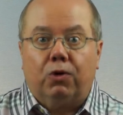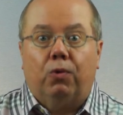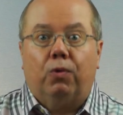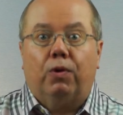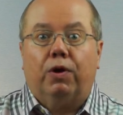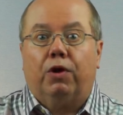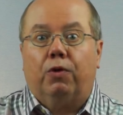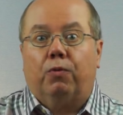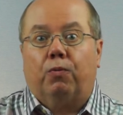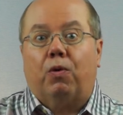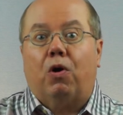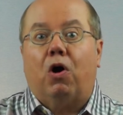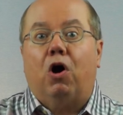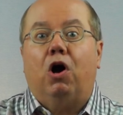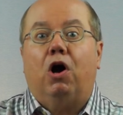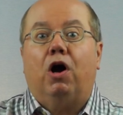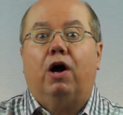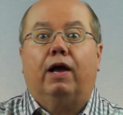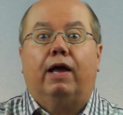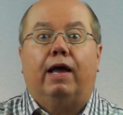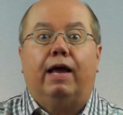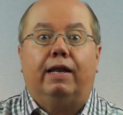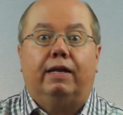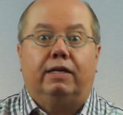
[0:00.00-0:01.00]
going
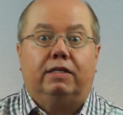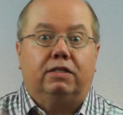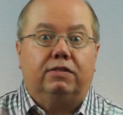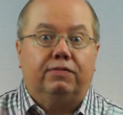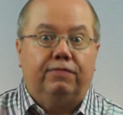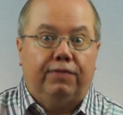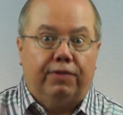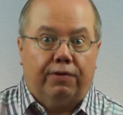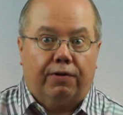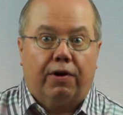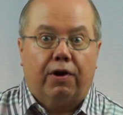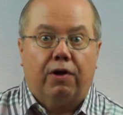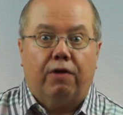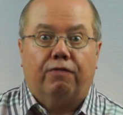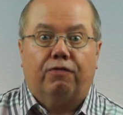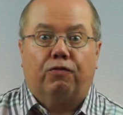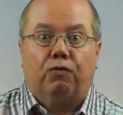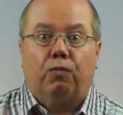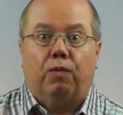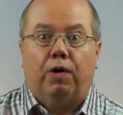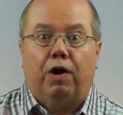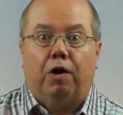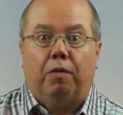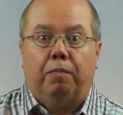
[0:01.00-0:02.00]
wrong and it's very
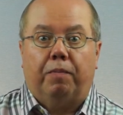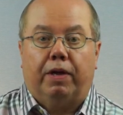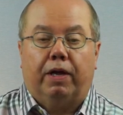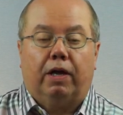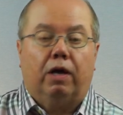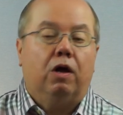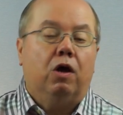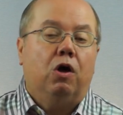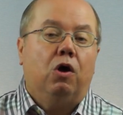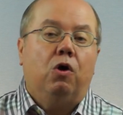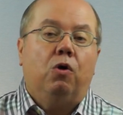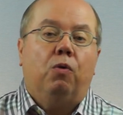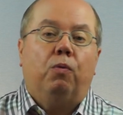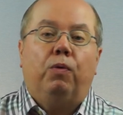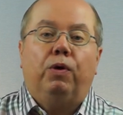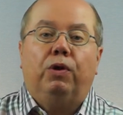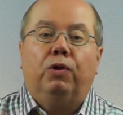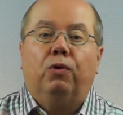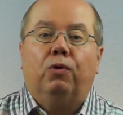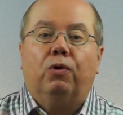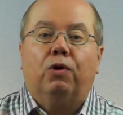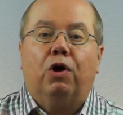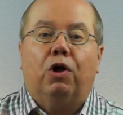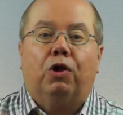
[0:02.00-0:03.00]
overwhelming. We
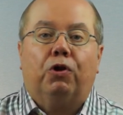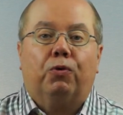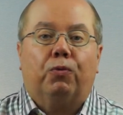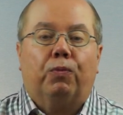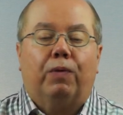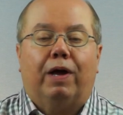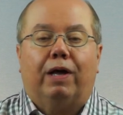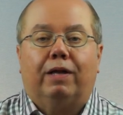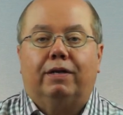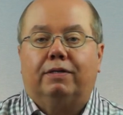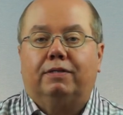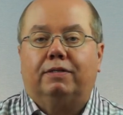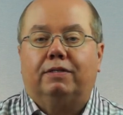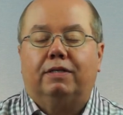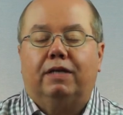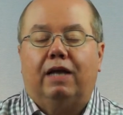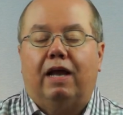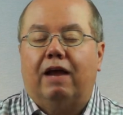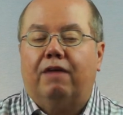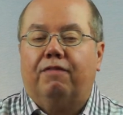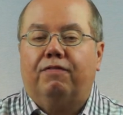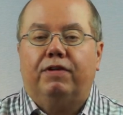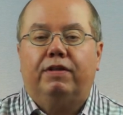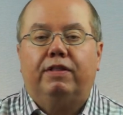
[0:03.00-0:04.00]
look all around us
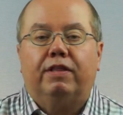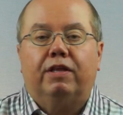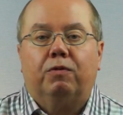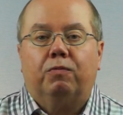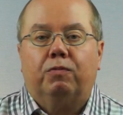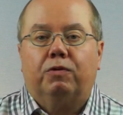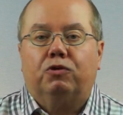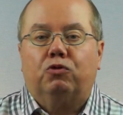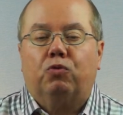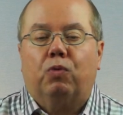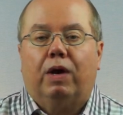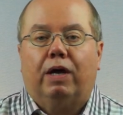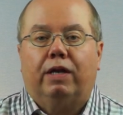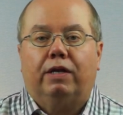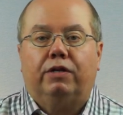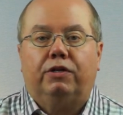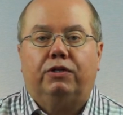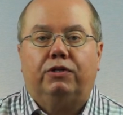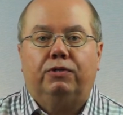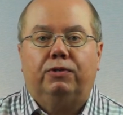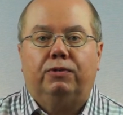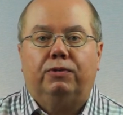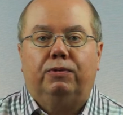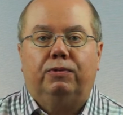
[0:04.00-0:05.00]
and everything we're trying
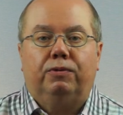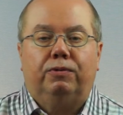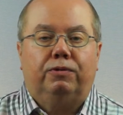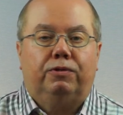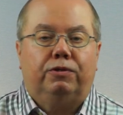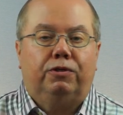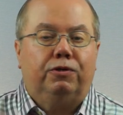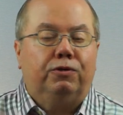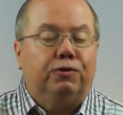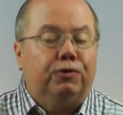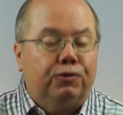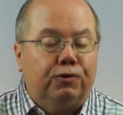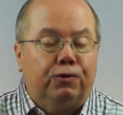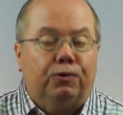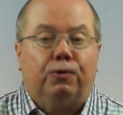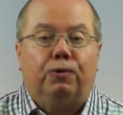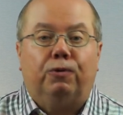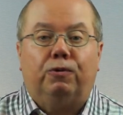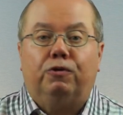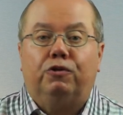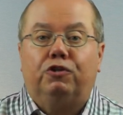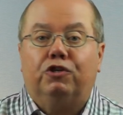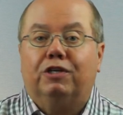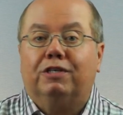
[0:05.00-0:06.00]
to, to
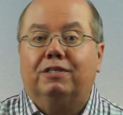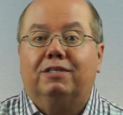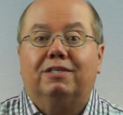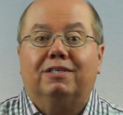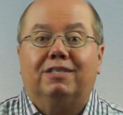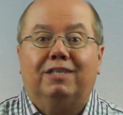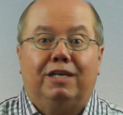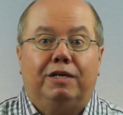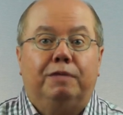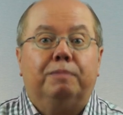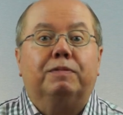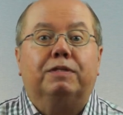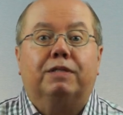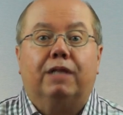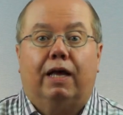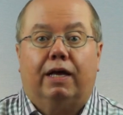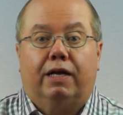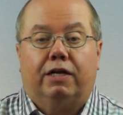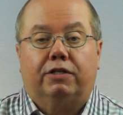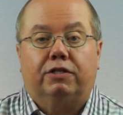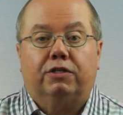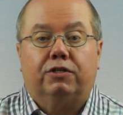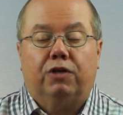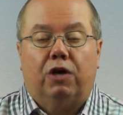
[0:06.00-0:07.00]
do just seems
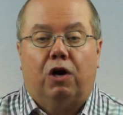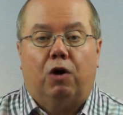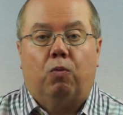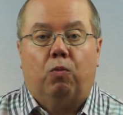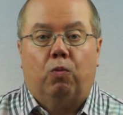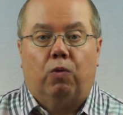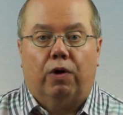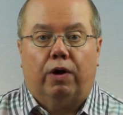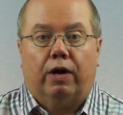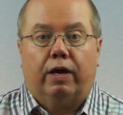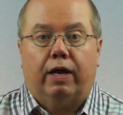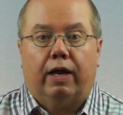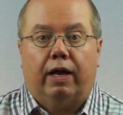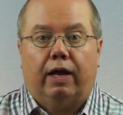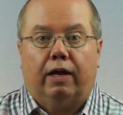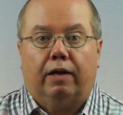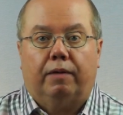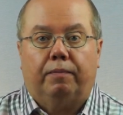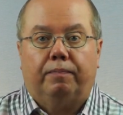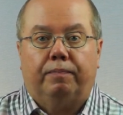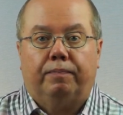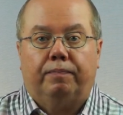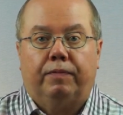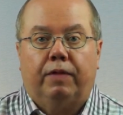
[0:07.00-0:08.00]
like it's not
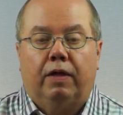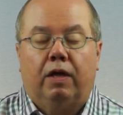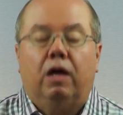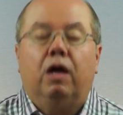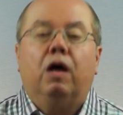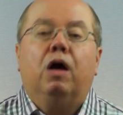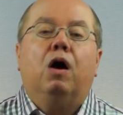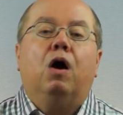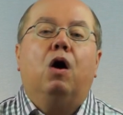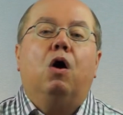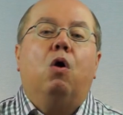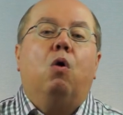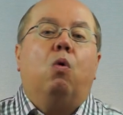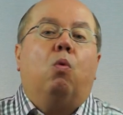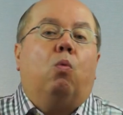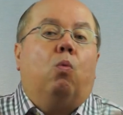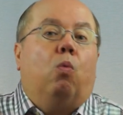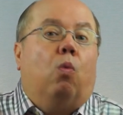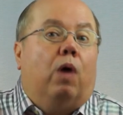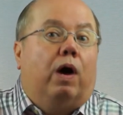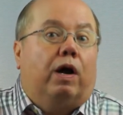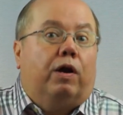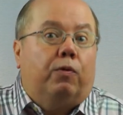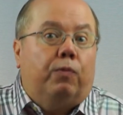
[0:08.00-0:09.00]
working.
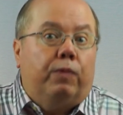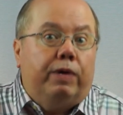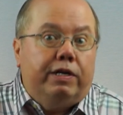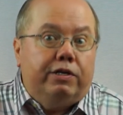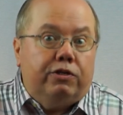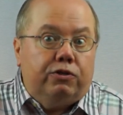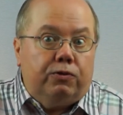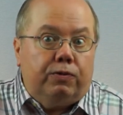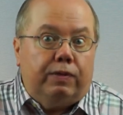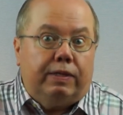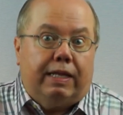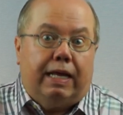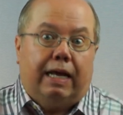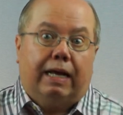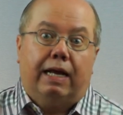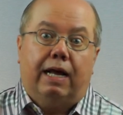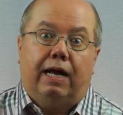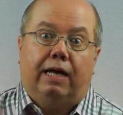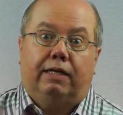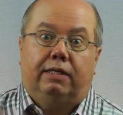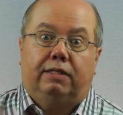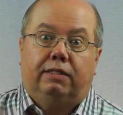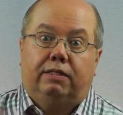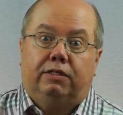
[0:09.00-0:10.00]
What do we do in that
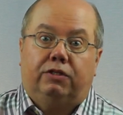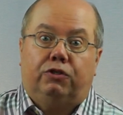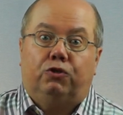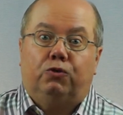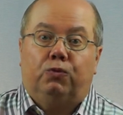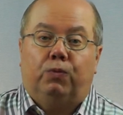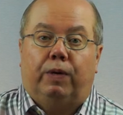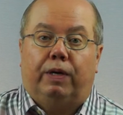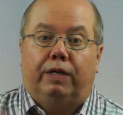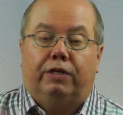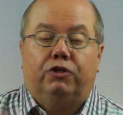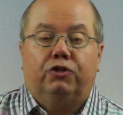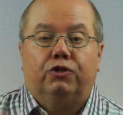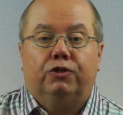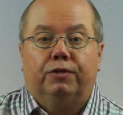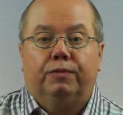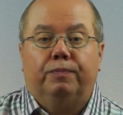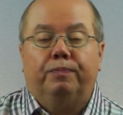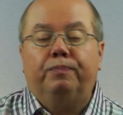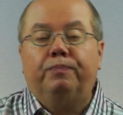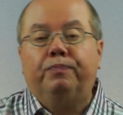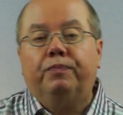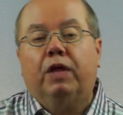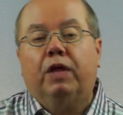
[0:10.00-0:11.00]
kind of situation?